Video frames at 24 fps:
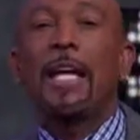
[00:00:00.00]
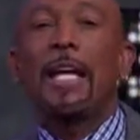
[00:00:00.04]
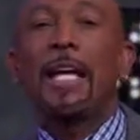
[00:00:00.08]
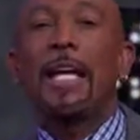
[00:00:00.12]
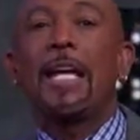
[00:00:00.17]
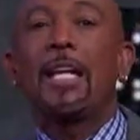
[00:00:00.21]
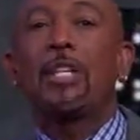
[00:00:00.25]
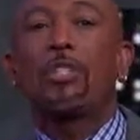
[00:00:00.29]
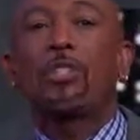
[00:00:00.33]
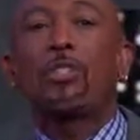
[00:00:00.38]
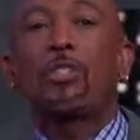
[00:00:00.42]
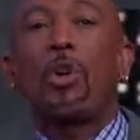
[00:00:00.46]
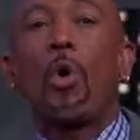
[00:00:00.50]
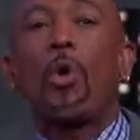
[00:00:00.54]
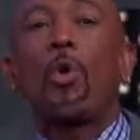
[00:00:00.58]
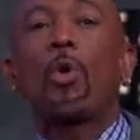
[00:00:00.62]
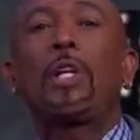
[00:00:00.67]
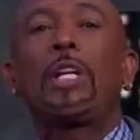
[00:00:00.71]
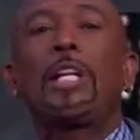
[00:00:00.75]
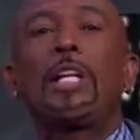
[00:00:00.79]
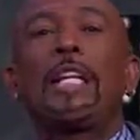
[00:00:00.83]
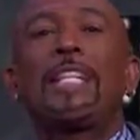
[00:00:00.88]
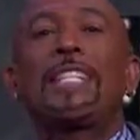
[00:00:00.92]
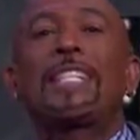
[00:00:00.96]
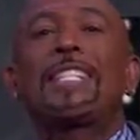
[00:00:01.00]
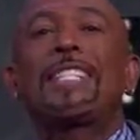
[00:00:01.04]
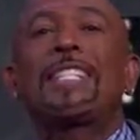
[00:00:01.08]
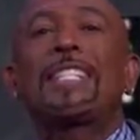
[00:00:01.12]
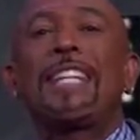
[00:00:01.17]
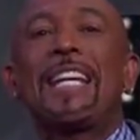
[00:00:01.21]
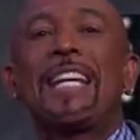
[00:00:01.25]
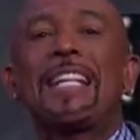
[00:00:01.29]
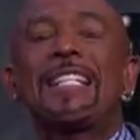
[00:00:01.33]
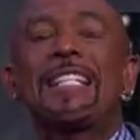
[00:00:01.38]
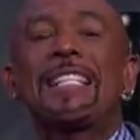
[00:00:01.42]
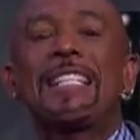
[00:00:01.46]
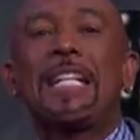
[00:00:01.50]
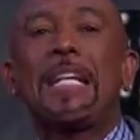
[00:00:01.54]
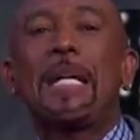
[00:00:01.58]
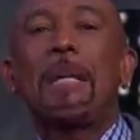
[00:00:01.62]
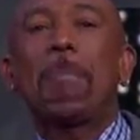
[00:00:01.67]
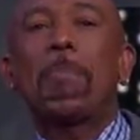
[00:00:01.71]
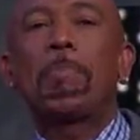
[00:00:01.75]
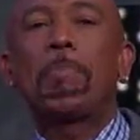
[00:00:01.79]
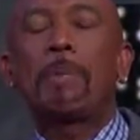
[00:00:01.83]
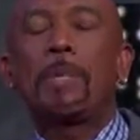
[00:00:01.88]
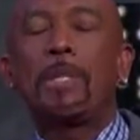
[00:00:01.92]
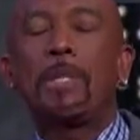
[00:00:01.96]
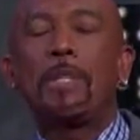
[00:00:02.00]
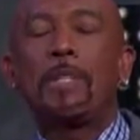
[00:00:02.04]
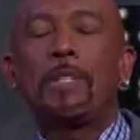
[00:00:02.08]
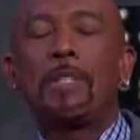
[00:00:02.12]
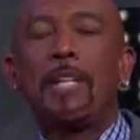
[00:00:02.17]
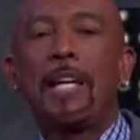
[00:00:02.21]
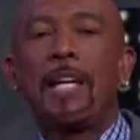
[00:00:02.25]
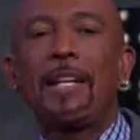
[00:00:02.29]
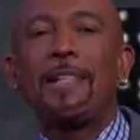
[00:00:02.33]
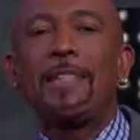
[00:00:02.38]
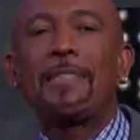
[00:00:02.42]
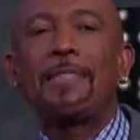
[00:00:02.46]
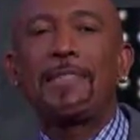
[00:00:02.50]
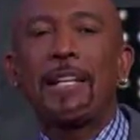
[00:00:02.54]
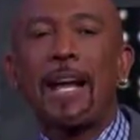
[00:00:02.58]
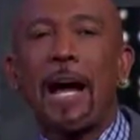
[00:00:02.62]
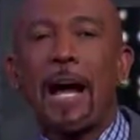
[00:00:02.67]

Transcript: is totaling $60 billion